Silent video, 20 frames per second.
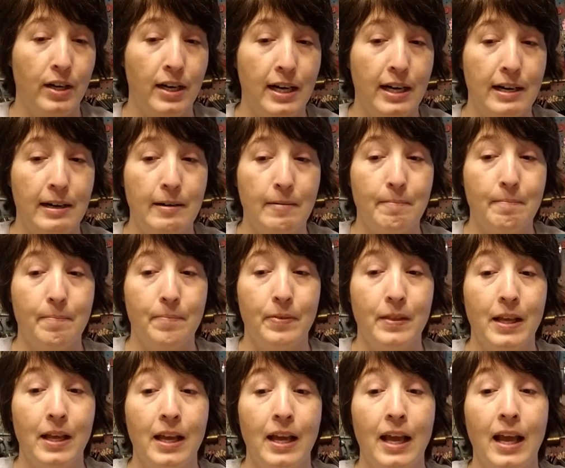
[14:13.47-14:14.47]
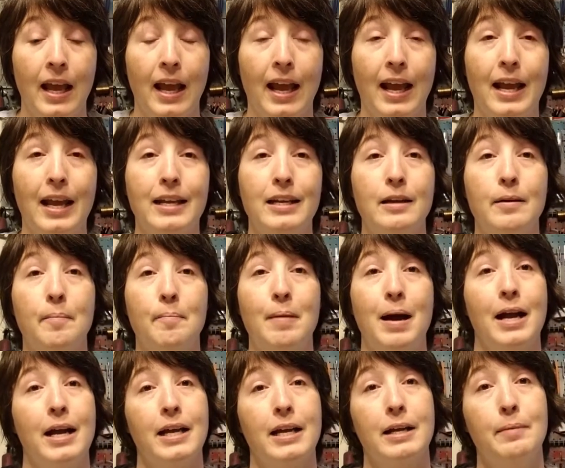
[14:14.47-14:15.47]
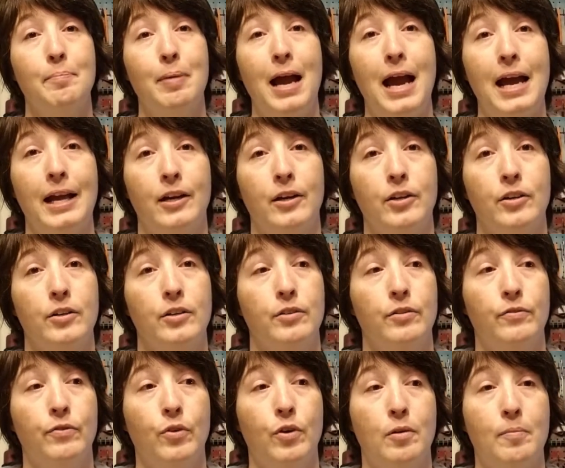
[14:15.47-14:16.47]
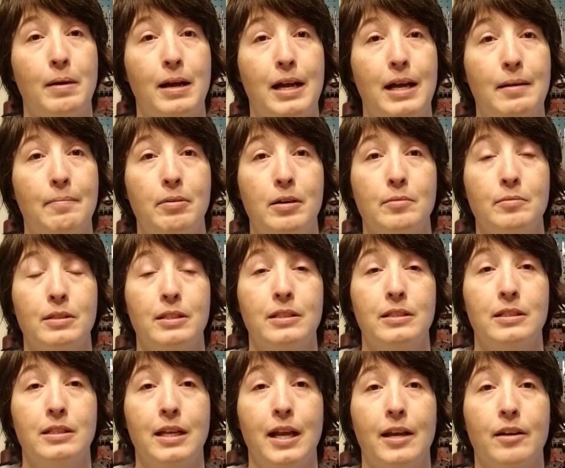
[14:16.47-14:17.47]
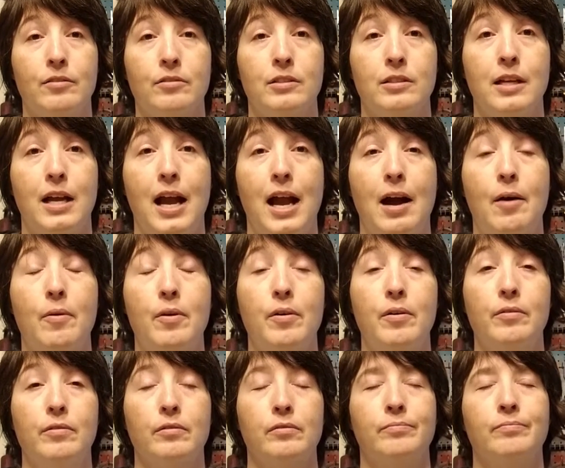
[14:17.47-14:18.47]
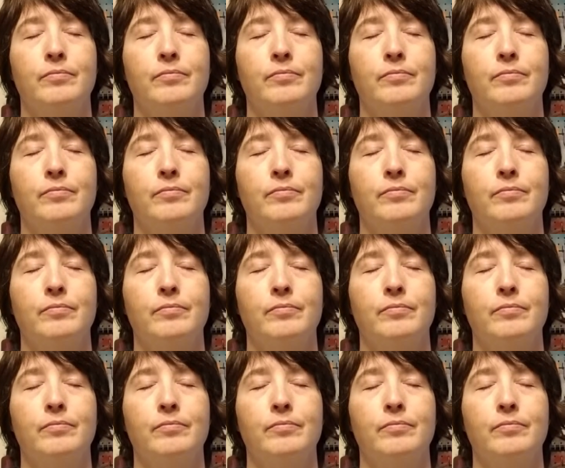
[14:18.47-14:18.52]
Um, and my pattern for my Bumps and Scales cowl,